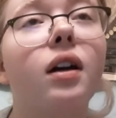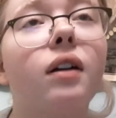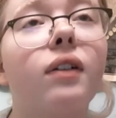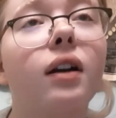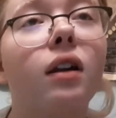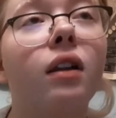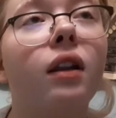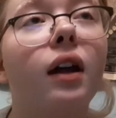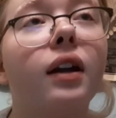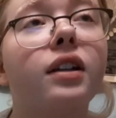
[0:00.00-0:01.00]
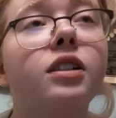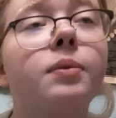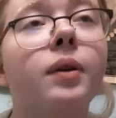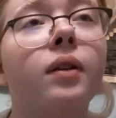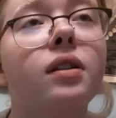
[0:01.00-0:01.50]
I've had a lot of
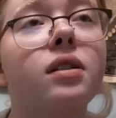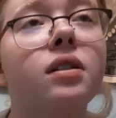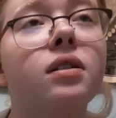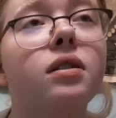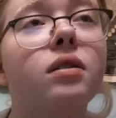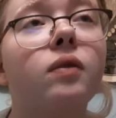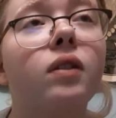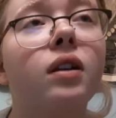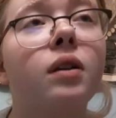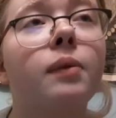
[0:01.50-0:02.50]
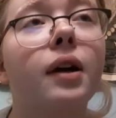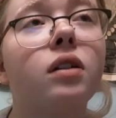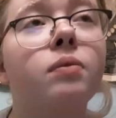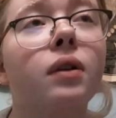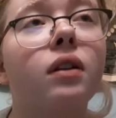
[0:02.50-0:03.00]
experiences within the
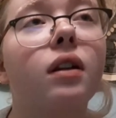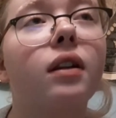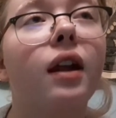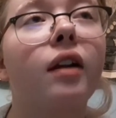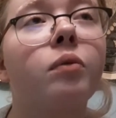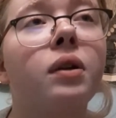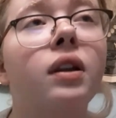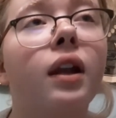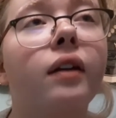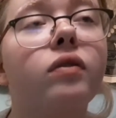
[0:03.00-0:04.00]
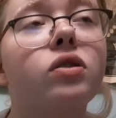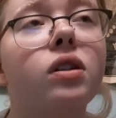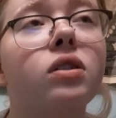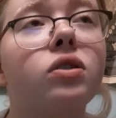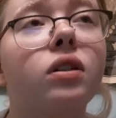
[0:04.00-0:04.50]
past month that have been
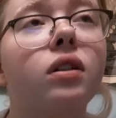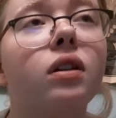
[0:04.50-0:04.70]
life-changing.